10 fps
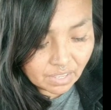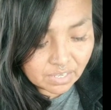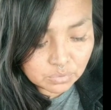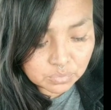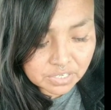
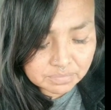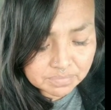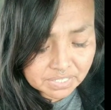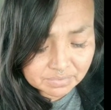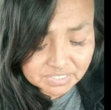and one
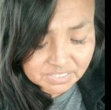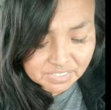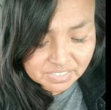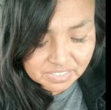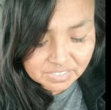
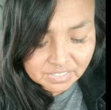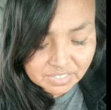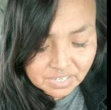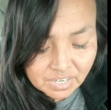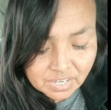babysitter
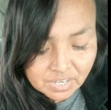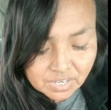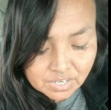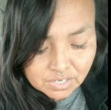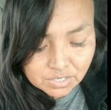
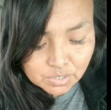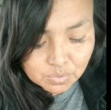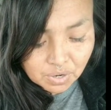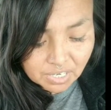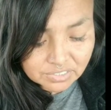who
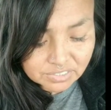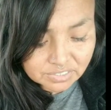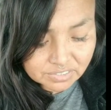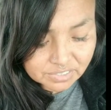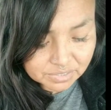
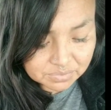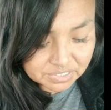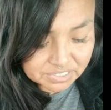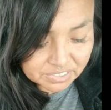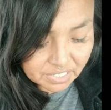watches a
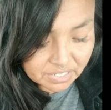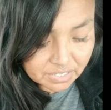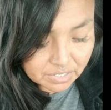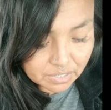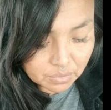TV set
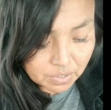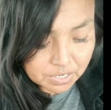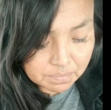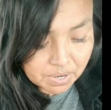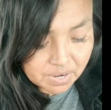while
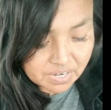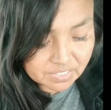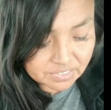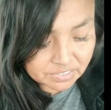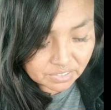the
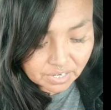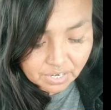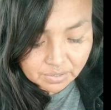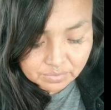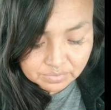parents are
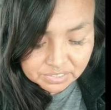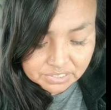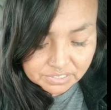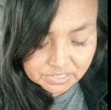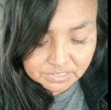out
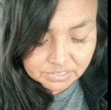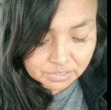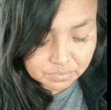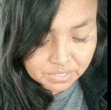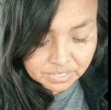visiting
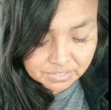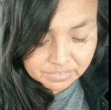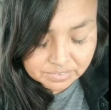somewhere.